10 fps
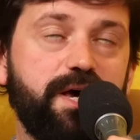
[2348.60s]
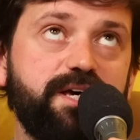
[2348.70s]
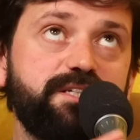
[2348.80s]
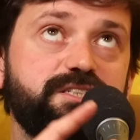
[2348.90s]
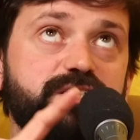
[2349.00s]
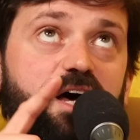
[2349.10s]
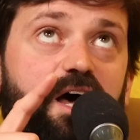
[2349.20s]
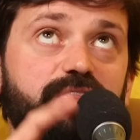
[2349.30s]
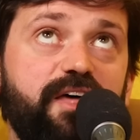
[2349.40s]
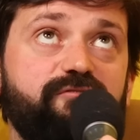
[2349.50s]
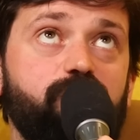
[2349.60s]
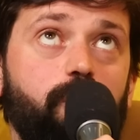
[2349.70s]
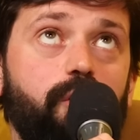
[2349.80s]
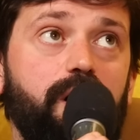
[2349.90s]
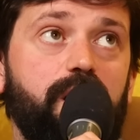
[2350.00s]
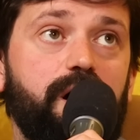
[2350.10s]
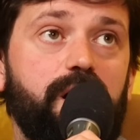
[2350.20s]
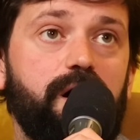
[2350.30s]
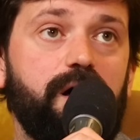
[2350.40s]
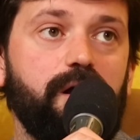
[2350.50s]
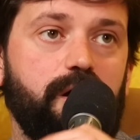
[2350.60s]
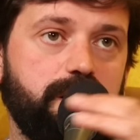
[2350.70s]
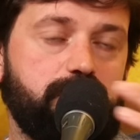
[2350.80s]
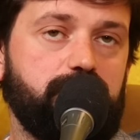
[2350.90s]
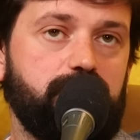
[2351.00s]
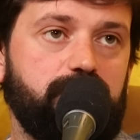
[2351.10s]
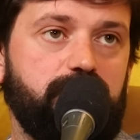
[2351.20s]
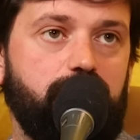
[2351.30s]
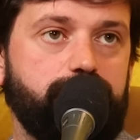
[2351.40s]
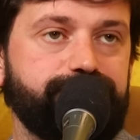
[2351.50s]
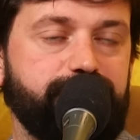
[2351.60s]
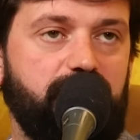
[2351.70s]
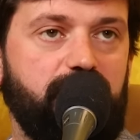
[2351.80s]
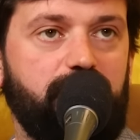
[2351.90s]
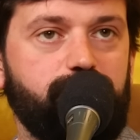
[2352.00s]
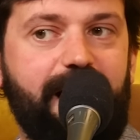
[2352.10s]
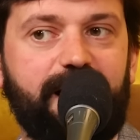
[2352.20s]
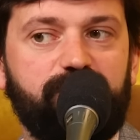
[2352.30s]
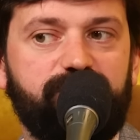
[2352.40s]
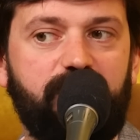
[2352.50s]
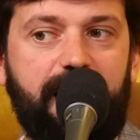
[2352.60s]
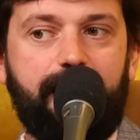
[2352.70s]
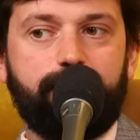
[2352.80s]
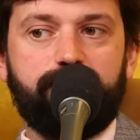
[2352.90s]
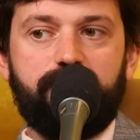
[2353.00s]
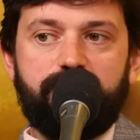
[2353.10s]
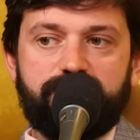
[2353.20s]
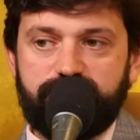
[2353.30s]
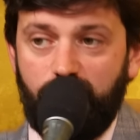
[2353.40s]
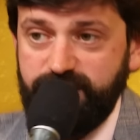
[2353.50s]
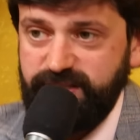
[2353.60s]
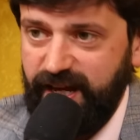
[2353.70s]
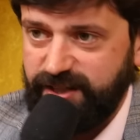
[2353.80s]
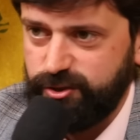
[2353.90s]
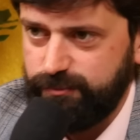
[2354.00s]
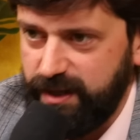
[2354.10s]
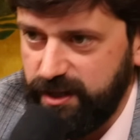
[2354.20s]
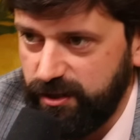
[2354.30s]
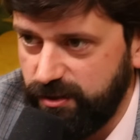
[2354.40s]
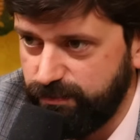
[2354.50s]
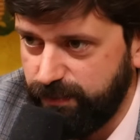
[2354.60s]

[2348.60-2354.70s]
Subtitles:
is they've got a rack of lamb. Oh, this is the actual menu,